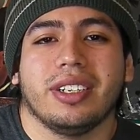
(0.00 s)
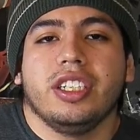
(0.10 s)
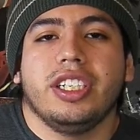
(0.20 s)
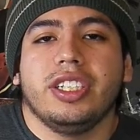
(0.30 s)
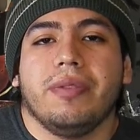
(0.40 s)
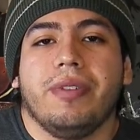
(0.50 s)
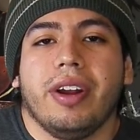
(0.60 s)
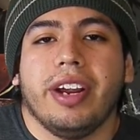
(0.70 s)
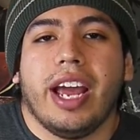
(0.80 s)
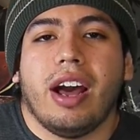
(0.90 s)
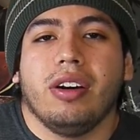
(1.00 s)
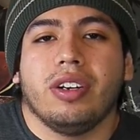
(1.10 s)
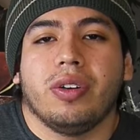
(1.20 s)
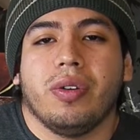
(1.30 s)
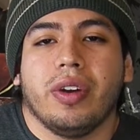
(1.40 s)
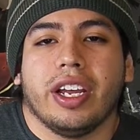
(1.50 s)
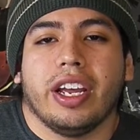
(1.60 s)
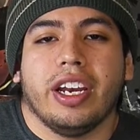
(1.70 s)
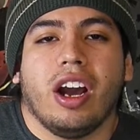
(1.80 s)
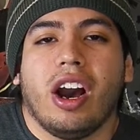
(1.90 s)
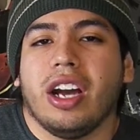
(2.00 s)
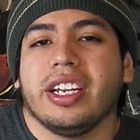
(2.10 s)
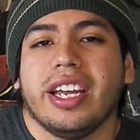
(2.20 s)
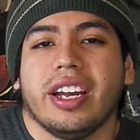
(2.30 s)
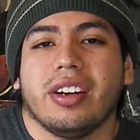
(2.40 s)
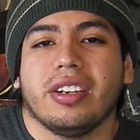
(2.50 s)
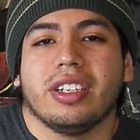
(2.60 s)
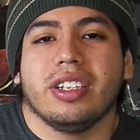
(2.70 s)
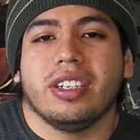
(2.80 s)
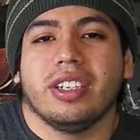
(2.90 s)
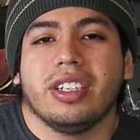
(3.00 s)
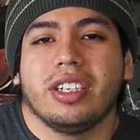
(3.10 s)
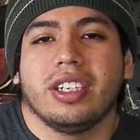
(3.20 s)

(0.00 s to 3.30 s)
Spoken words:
She's a very outgoing and odd character.